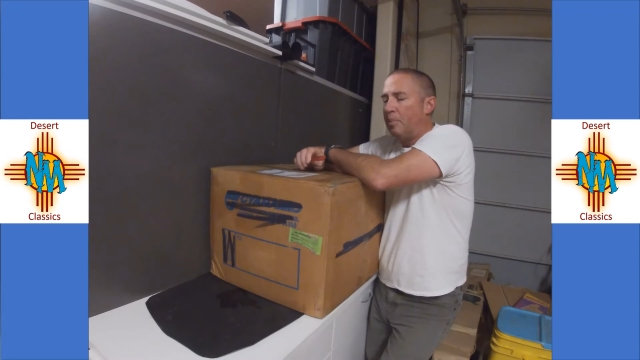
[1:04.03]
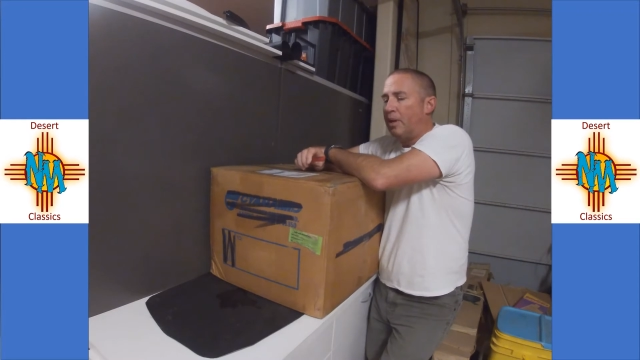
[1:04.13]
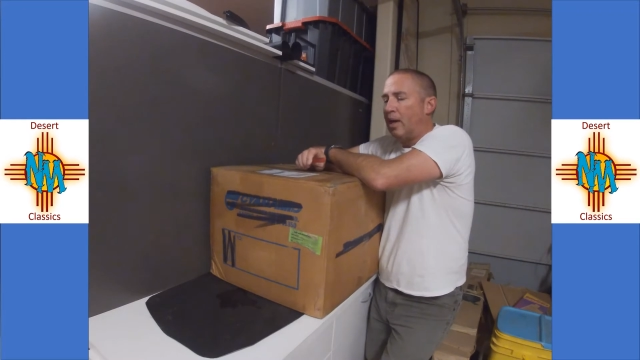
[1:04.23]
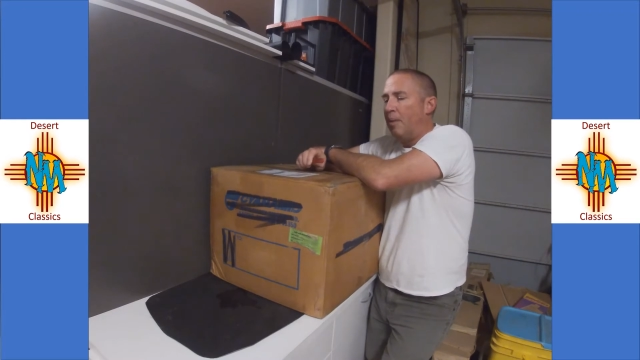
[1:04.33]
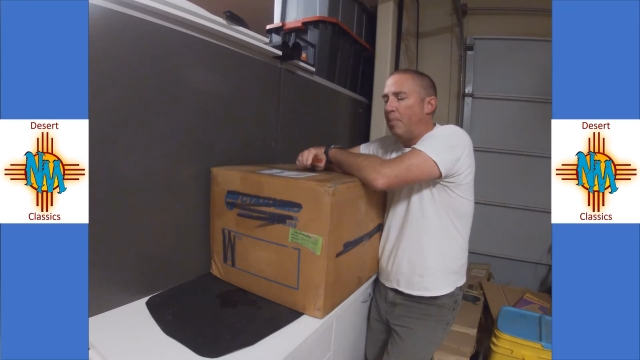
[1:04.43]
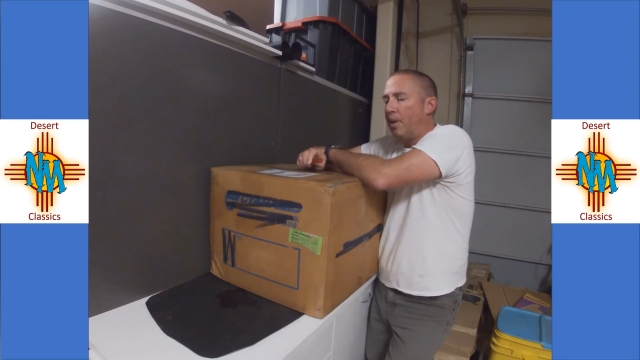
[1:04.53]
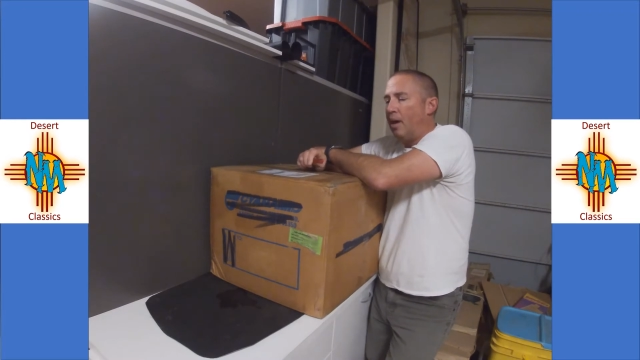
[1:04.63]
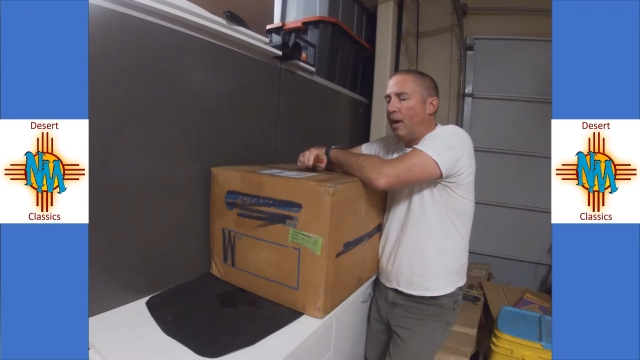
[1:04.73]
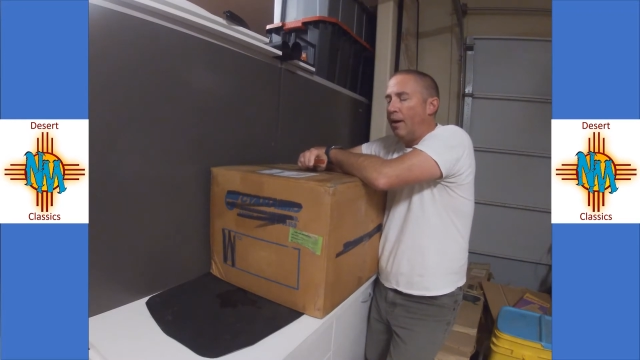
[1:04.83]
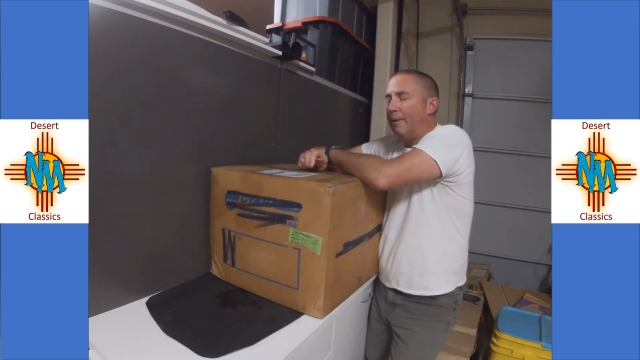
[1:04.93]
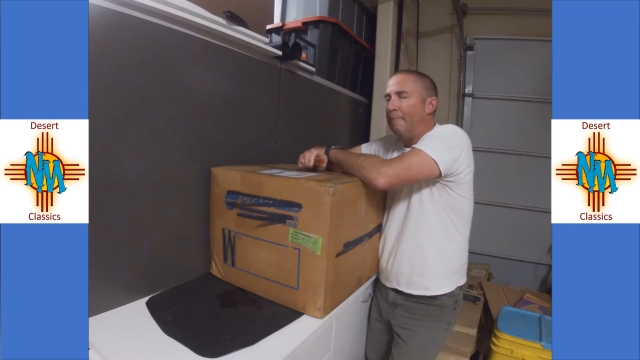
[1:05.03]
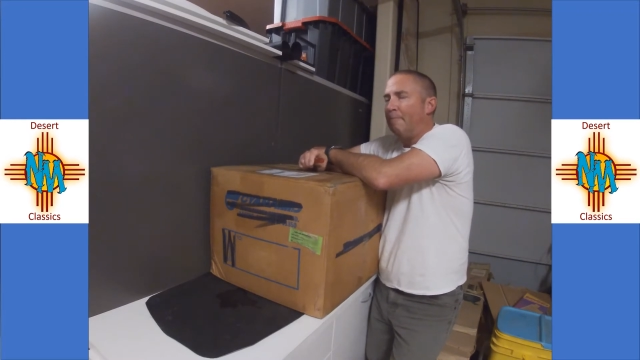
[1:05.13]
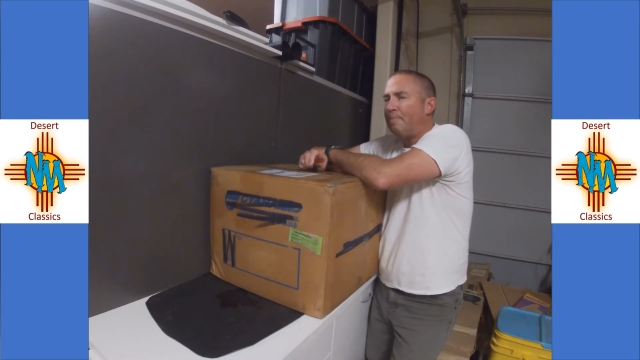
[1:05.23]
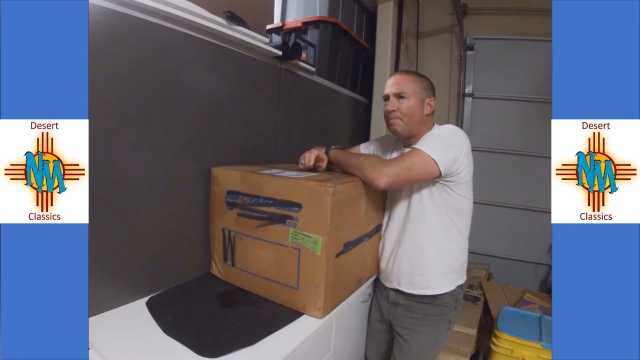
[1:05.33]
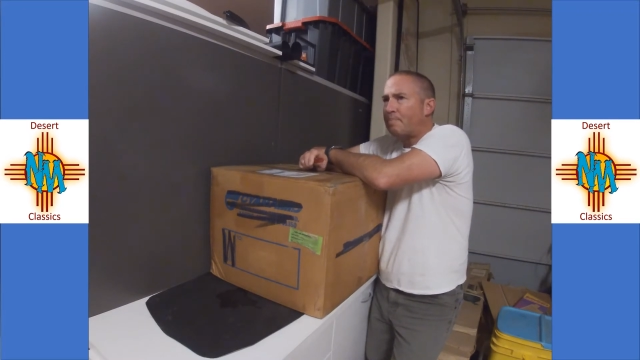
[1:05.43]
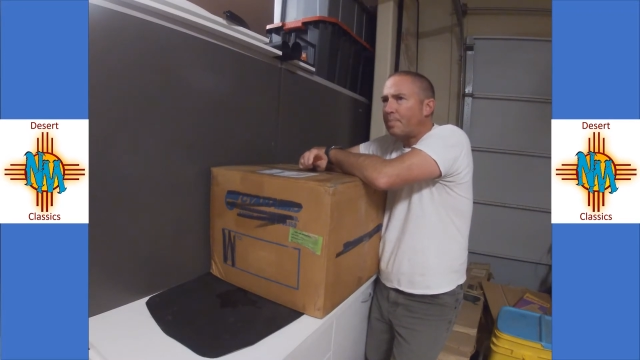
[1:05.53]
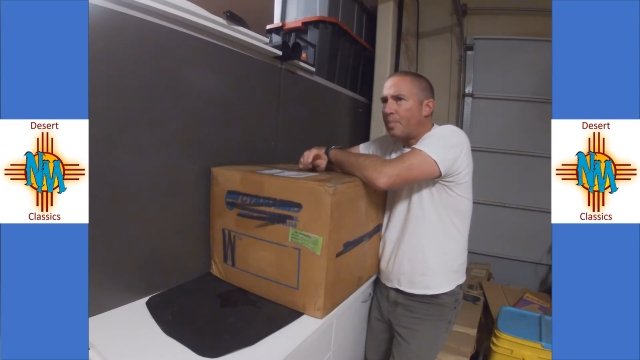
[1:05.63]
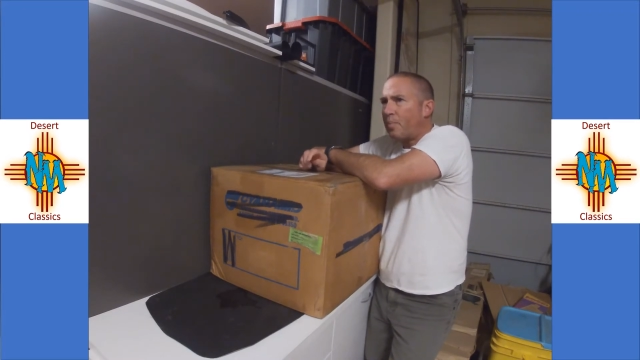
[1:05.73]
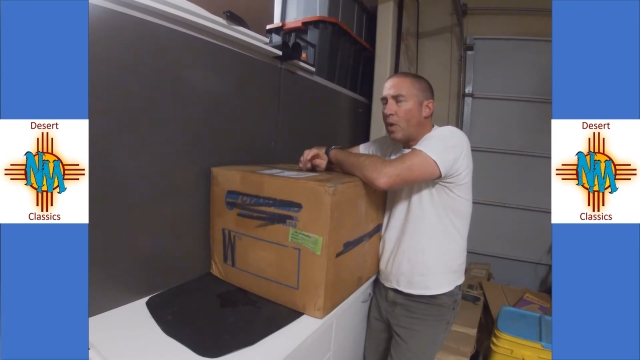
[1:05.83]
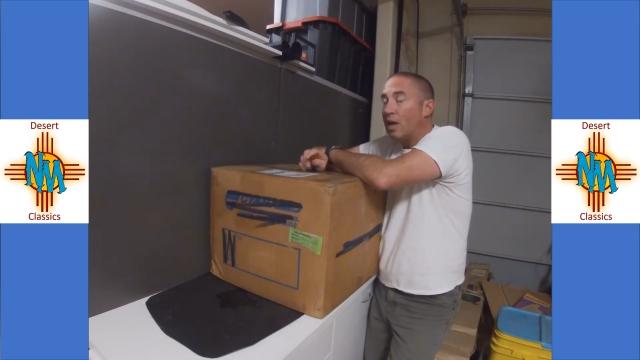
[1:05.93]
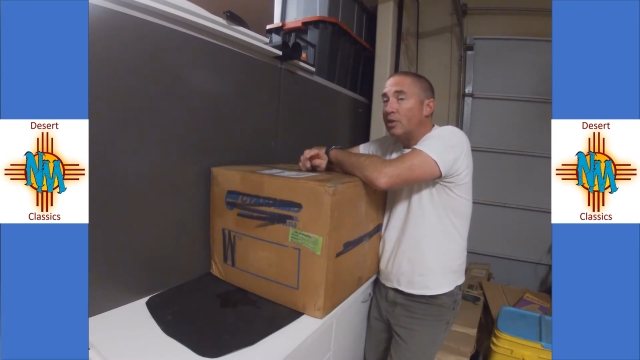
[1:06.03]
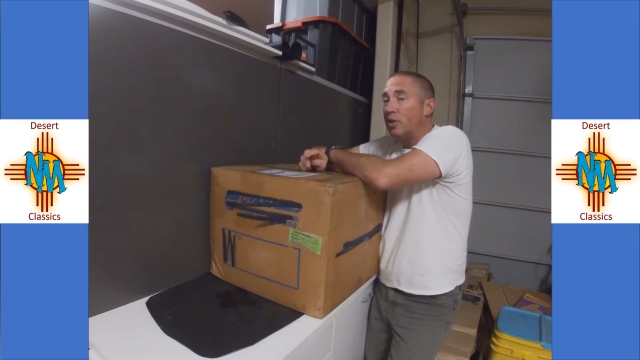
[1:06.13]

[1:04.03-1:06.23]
pick up a